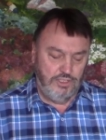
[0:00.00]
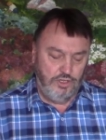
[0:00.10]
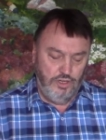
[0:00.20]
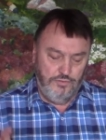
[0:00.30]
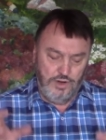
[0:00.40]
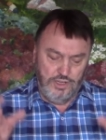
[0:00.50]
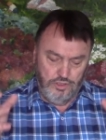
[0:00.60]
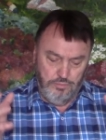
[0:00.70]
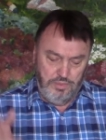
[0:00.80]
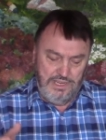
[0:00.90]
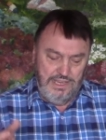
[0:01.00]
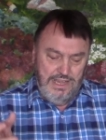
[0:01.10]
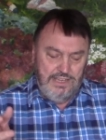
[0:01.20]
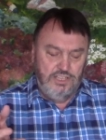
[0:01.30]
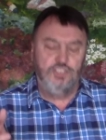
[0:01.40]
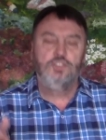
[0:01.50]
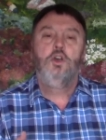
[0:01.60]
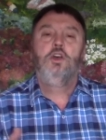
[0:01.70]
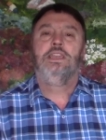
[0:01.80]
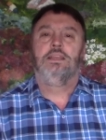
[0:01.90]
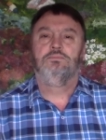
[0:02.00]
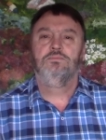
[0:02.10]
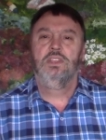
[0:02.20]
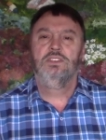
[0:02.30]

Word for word: It's good for us to be discerning.